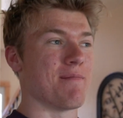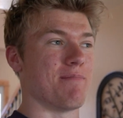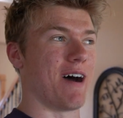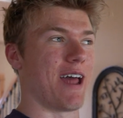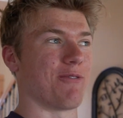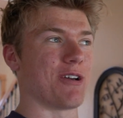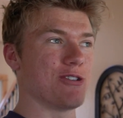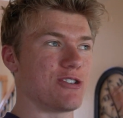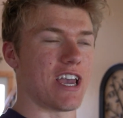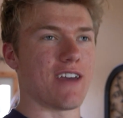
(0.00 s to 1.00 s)
But when
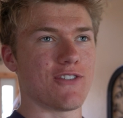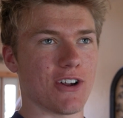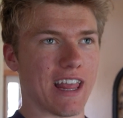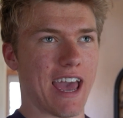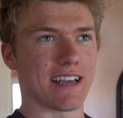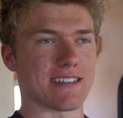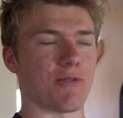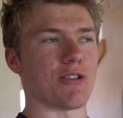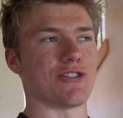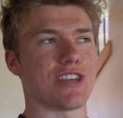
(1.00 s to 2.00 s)
you shave your legs
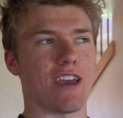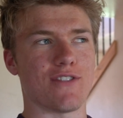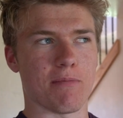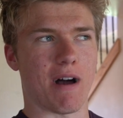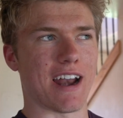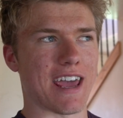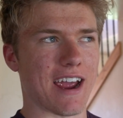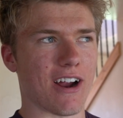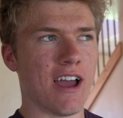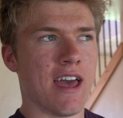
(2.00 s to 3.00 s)
and when you shave your body
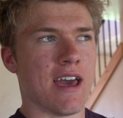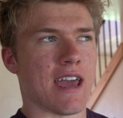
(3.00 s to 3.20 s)
hair,